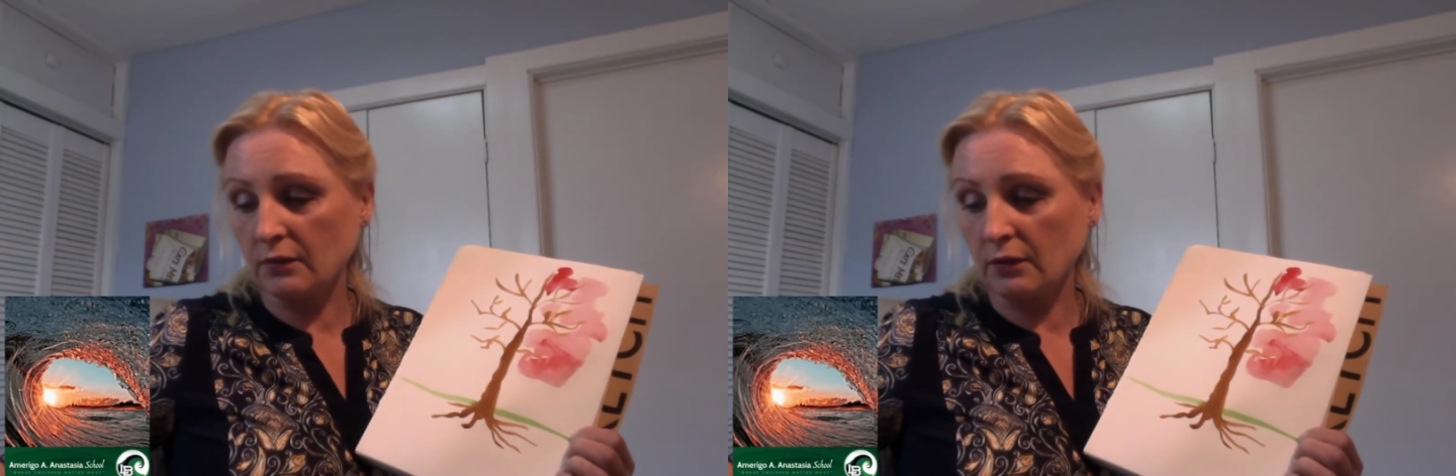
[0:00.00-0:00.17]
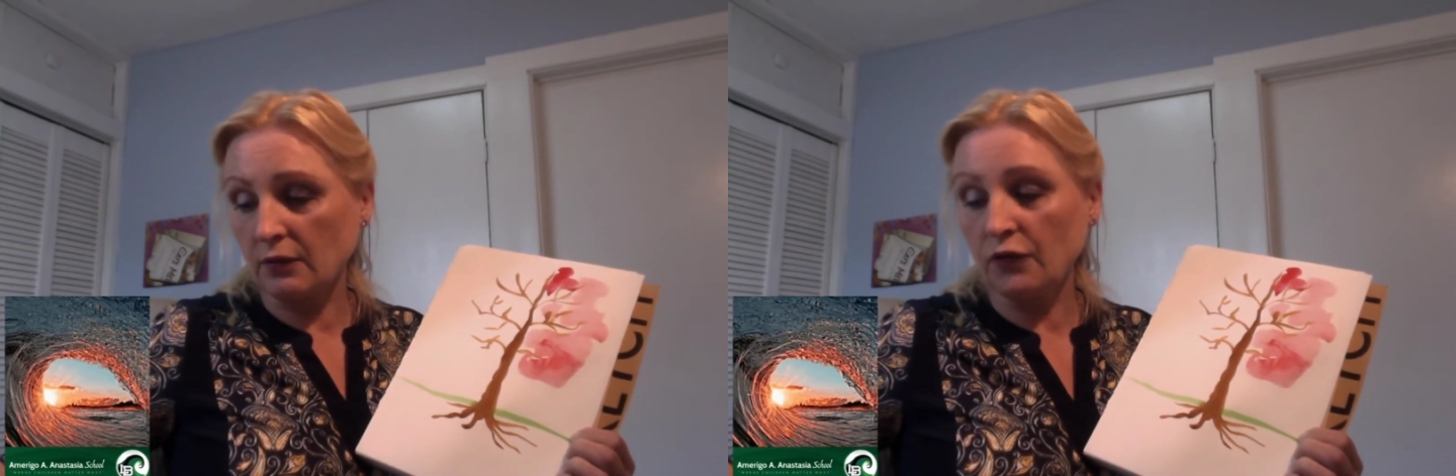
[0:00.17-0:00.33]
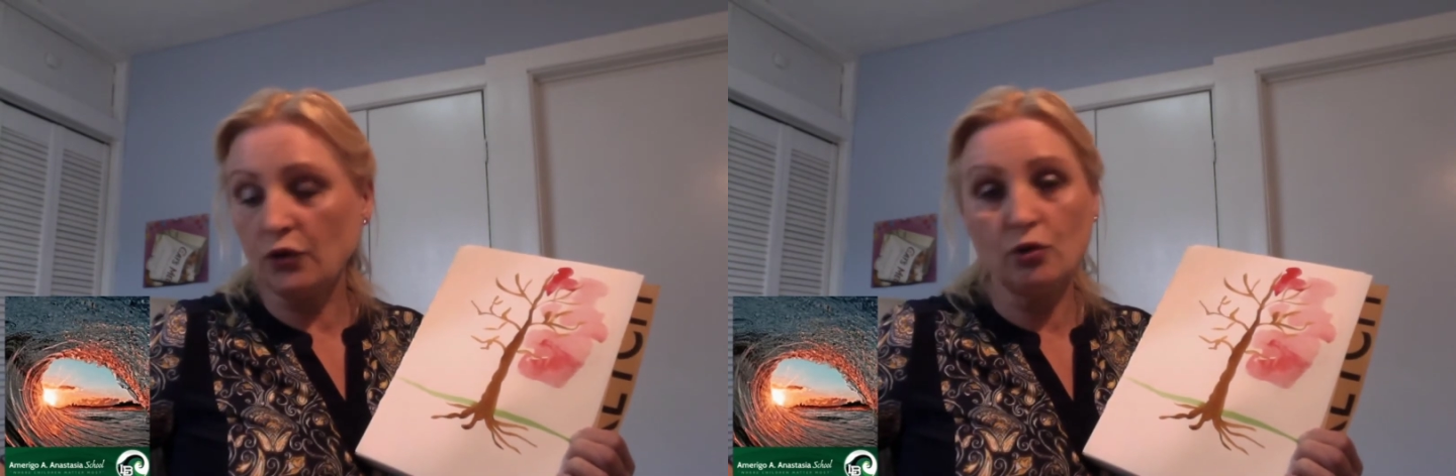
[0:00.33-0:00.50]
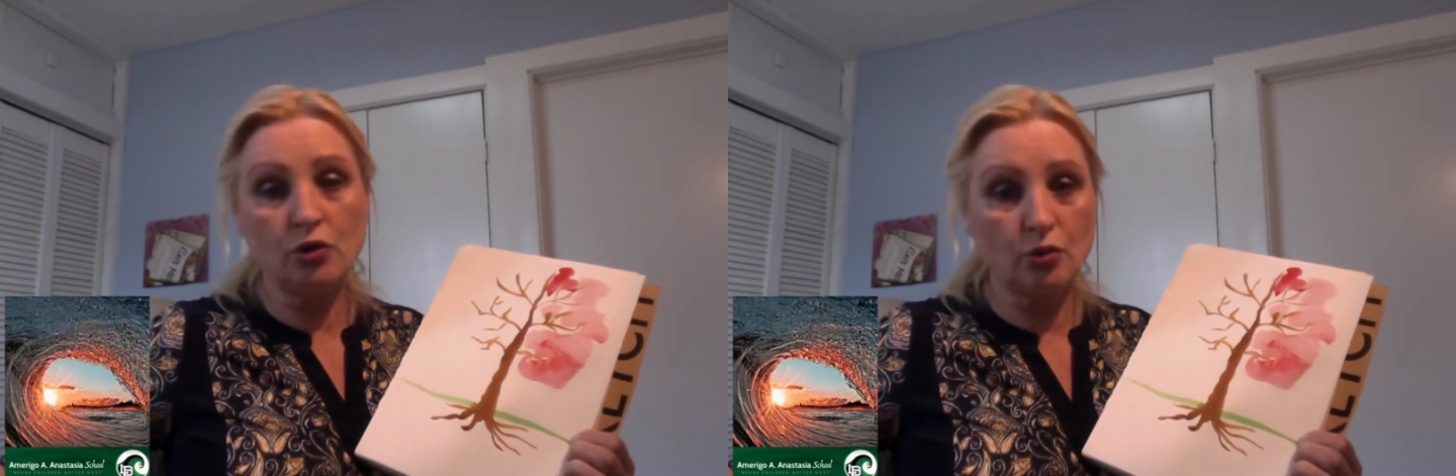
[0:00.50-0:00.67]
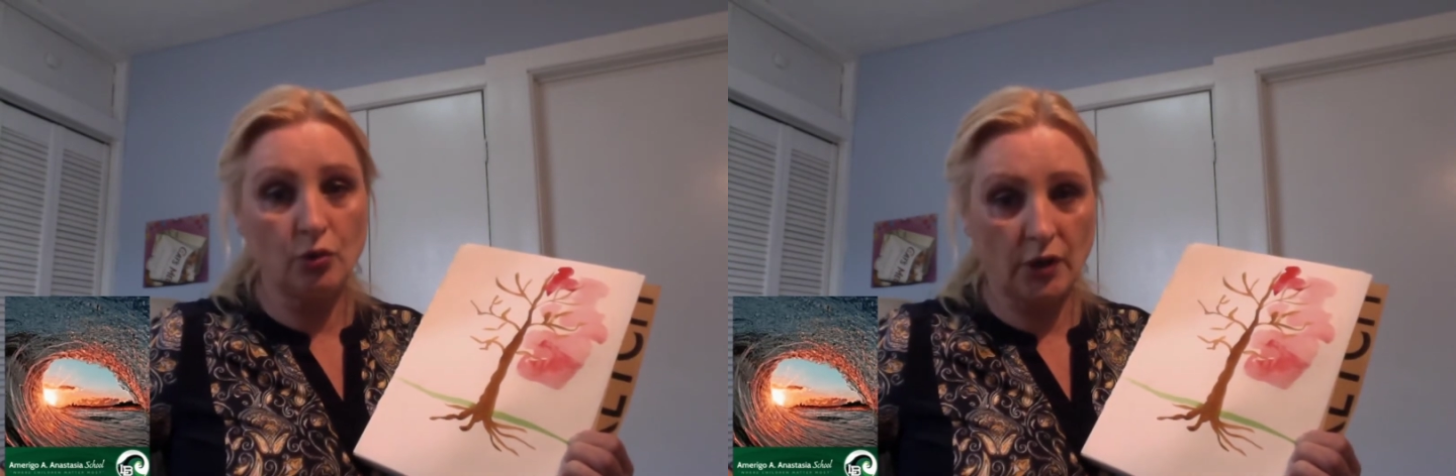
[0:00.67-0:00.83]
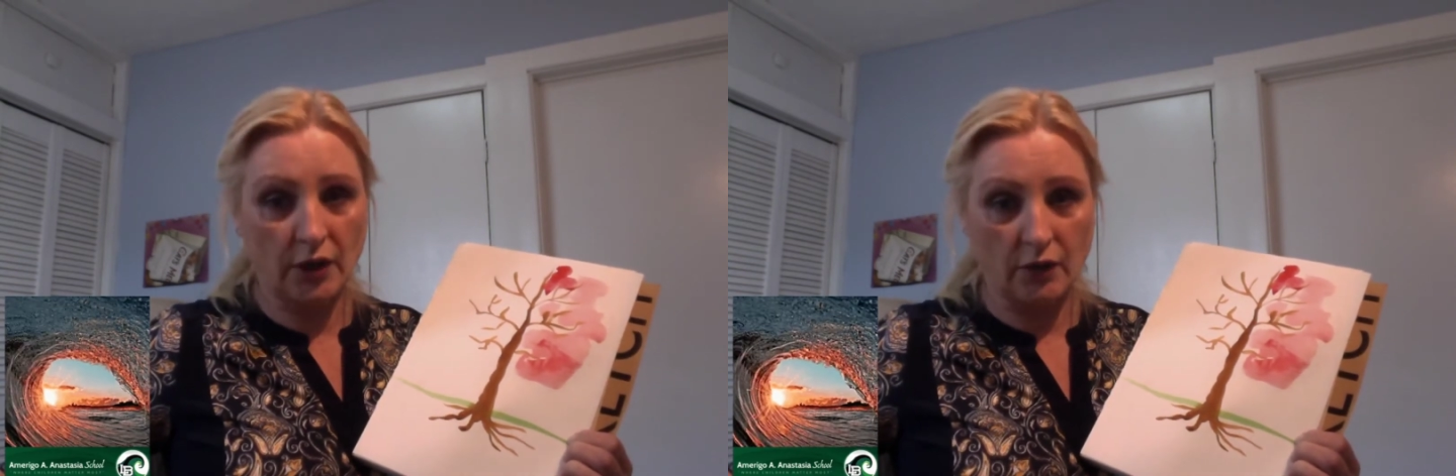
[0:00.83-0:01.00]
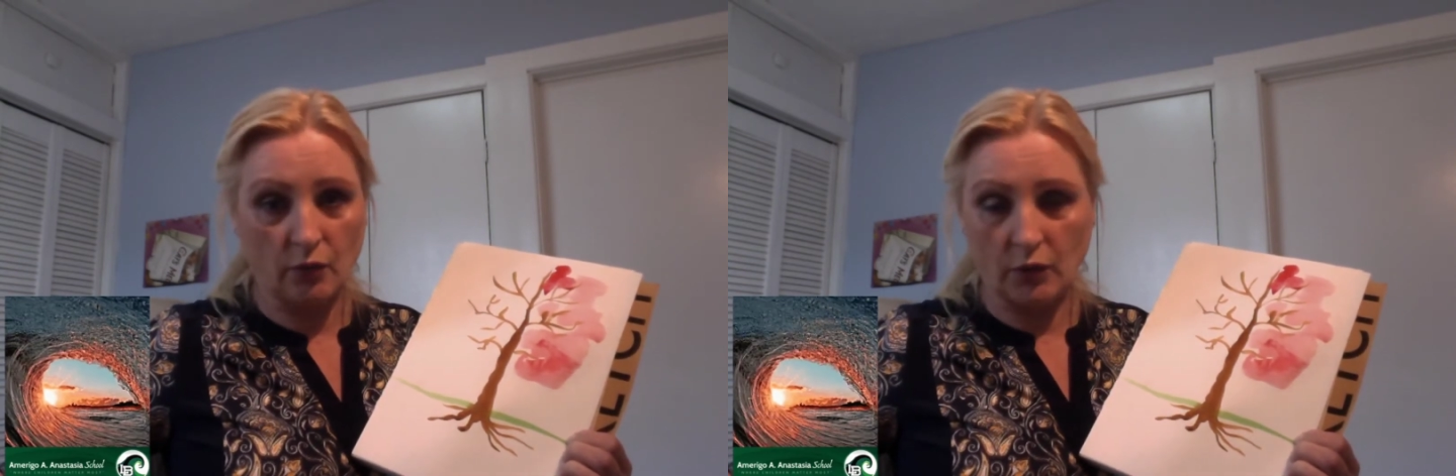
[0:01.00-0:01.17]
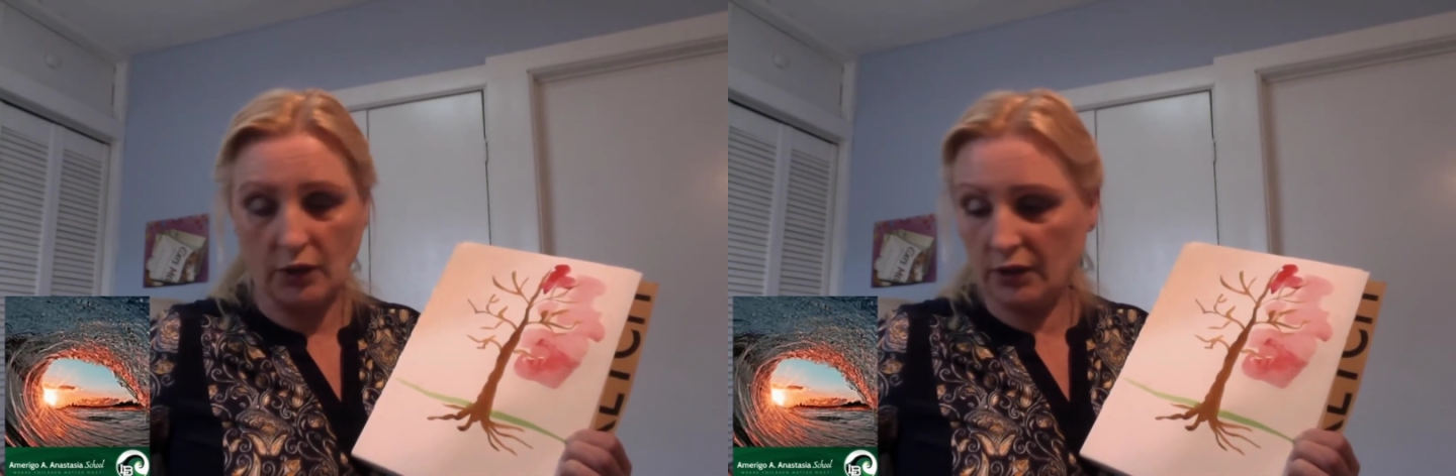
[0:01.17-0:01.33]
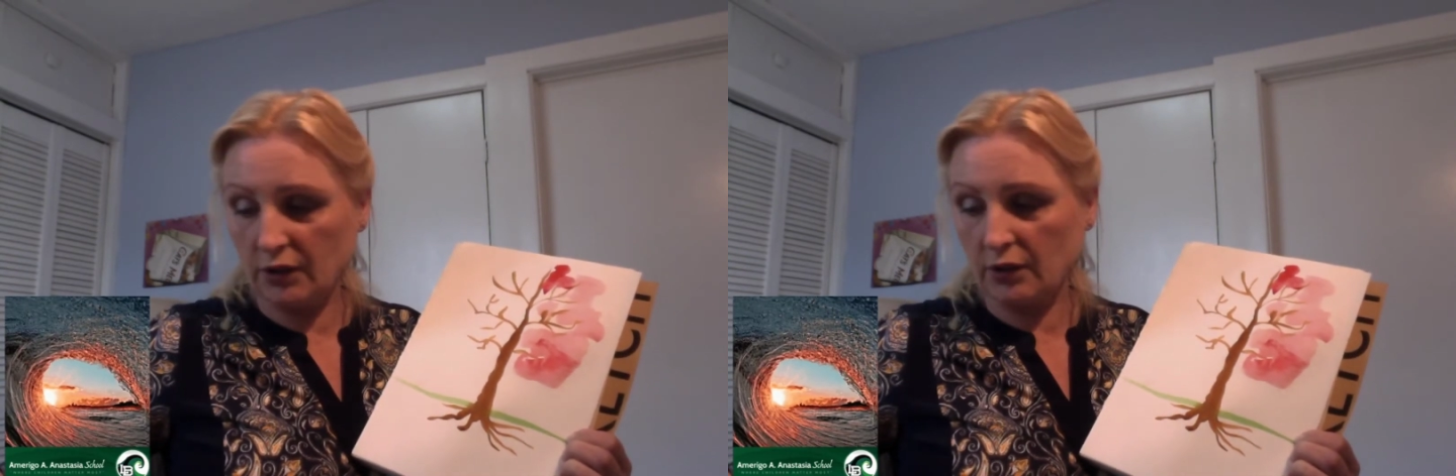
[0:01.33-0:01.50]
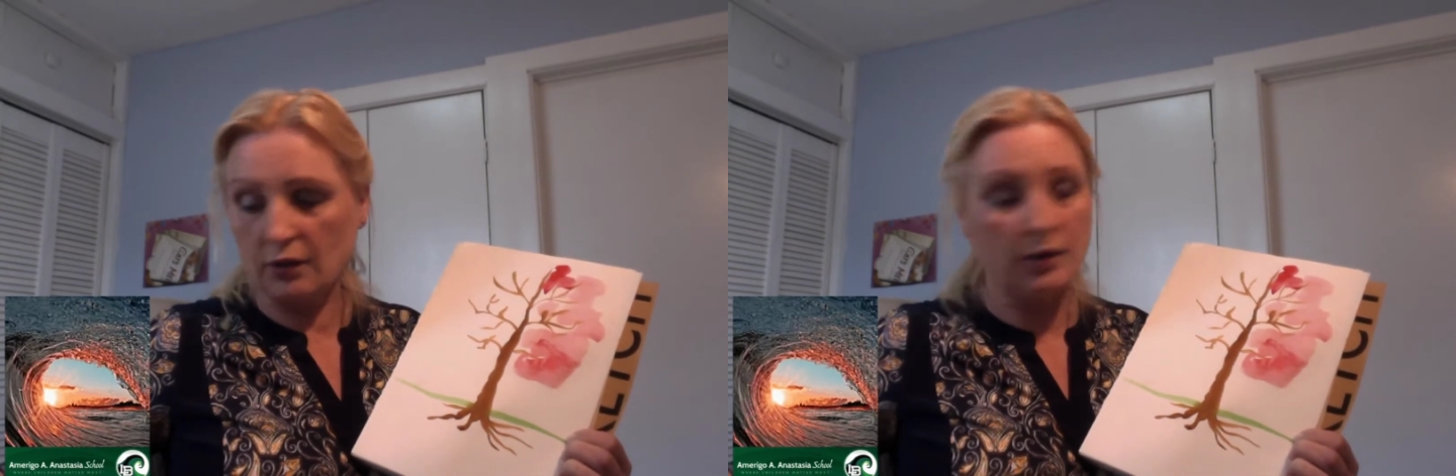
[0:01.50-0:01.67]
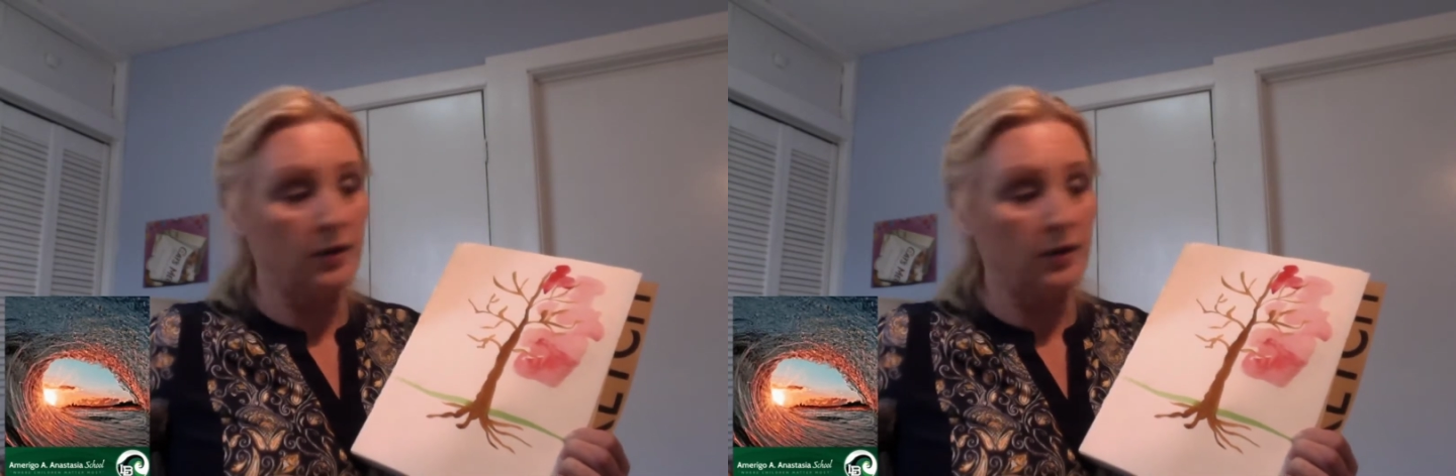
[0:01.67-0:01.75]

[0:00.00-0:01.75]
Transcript: If you do have white color,